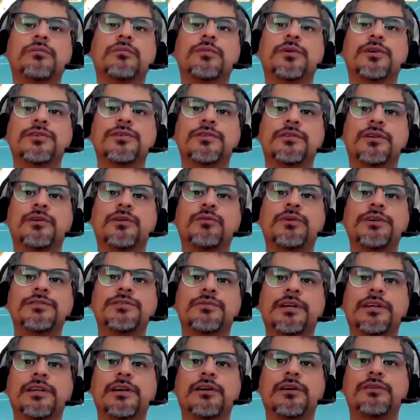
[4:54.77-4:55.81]
Because otherwise,
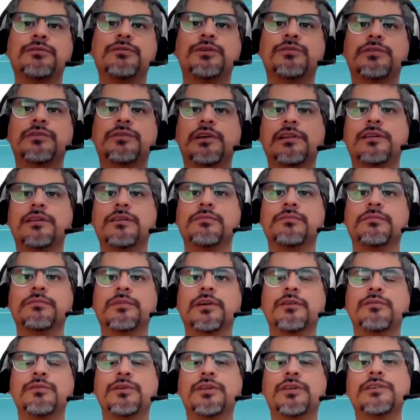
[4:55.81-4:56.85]
right now, if you tell
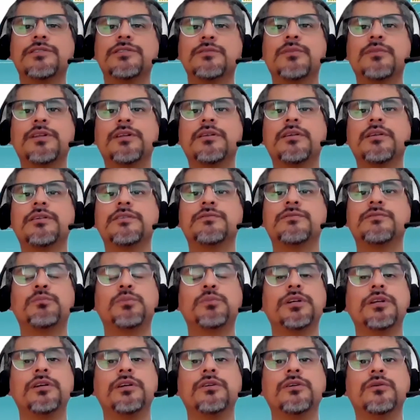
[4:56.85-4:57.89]
somebody that is
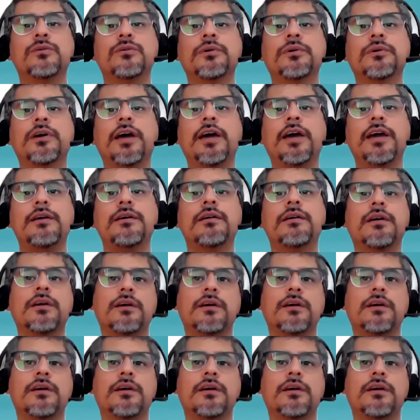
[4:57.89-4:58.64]
pretty new, hey,